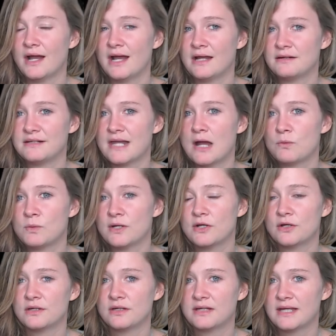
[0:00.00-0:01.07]
And now we're
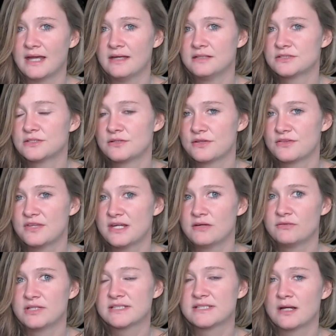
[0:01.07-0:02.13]
going to get into the
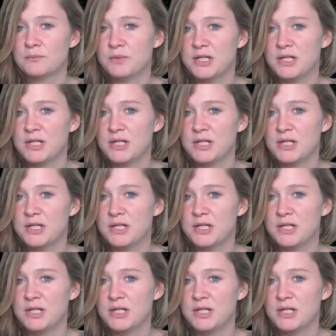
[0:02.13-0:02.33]
theories that